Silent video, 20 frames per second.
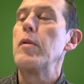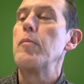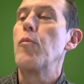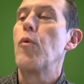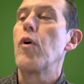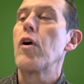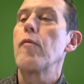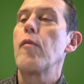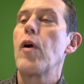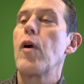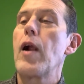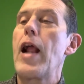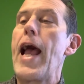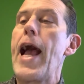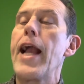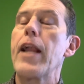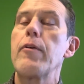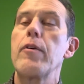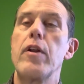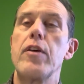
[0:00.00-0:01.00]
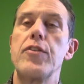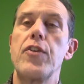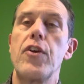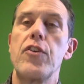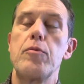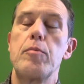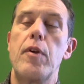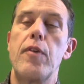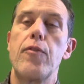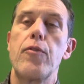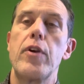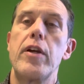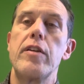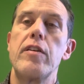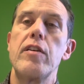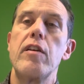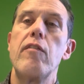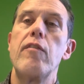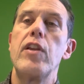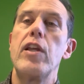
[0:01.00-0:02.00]
more accurate assessment of
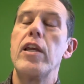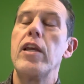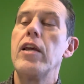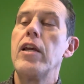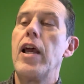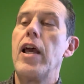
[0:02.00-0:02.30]
creativity,